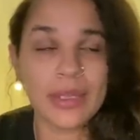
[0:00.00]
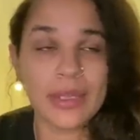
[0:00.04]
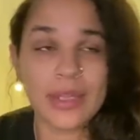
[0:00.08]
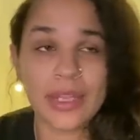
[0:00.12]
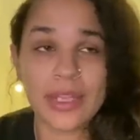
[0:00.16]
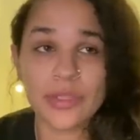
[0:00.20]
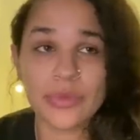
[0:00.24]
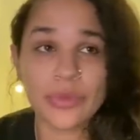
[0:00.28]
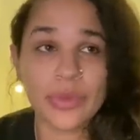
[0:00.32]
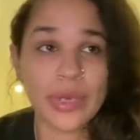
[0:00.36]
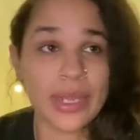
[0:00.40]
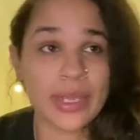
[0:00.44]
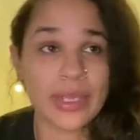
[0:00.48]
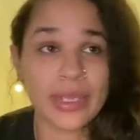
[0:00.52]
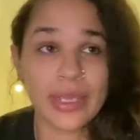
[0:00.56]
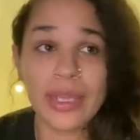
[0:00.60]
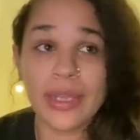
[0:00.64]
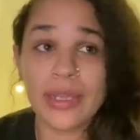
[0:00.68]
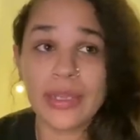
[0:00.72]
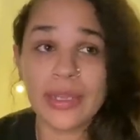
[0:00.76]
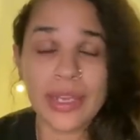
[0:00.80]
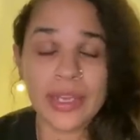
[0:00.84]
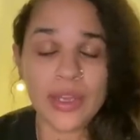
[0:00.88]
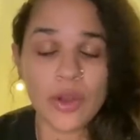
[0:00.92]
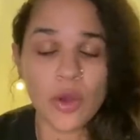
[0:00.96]
that's what I
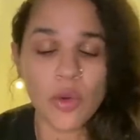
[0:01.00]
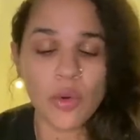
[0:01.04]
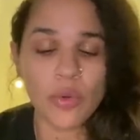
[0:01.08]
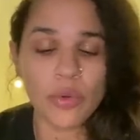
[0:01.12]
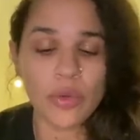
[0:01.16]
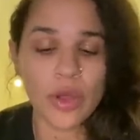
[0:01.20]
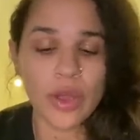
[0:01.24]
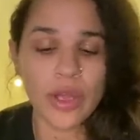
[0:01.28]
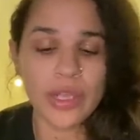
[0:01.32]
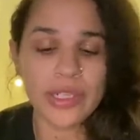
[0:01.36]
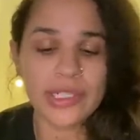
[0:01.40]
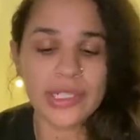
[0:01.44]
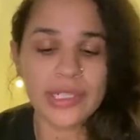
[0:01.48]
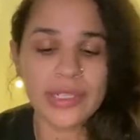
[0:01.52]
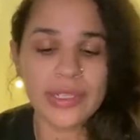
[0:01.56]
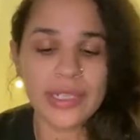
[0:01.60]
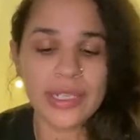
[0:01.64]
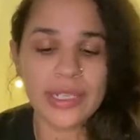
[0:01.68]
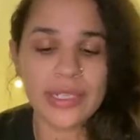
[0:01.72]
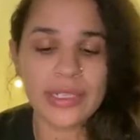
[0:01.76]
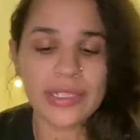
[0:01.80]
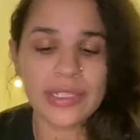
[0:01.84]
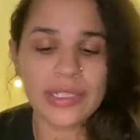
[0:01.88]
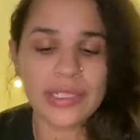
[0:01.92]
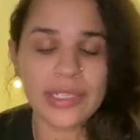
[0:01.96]
get, like hold on to
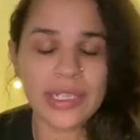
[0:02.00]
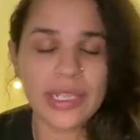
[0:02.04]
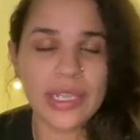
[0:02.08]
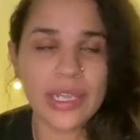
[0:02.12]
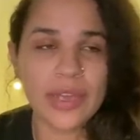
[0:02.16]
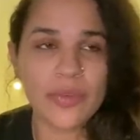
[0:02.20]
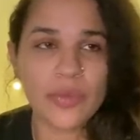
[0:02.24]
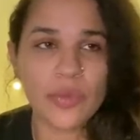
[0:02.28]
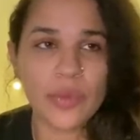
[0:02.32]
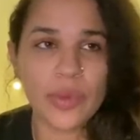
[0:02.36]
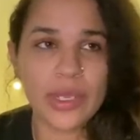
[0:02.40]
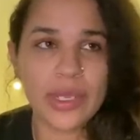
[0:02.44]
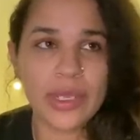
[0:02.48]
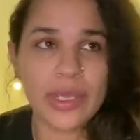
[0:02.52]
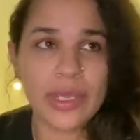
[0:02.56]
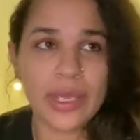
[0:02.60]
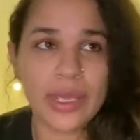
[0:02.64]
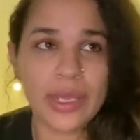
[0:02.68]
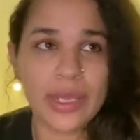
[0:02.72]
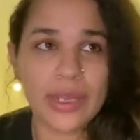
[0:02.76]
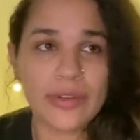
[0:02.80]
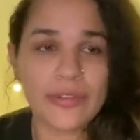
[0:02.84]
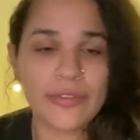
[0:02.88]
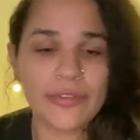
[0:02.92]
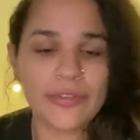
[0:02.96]
this, see if we
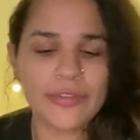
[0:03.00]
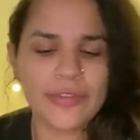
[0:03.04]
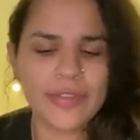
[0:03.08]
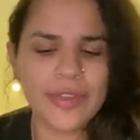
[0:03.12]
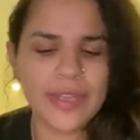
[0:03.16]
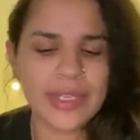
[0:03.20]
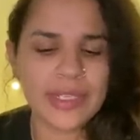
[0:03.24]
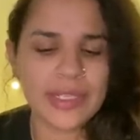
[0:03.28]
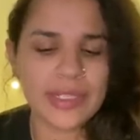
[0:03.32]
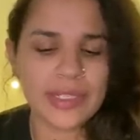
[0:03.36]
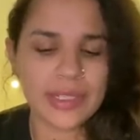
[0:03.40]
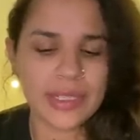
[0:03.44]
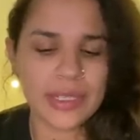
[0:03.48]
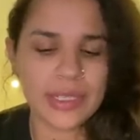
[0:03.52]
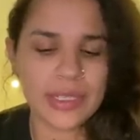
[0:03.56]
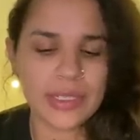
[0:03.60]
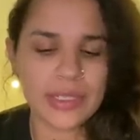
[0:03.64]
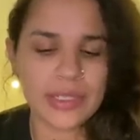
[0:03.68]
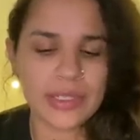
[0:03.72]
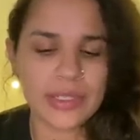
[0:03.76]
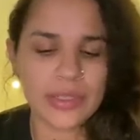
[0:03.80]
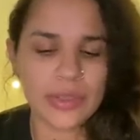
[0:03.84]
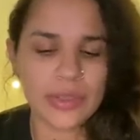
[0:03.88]
can fix this,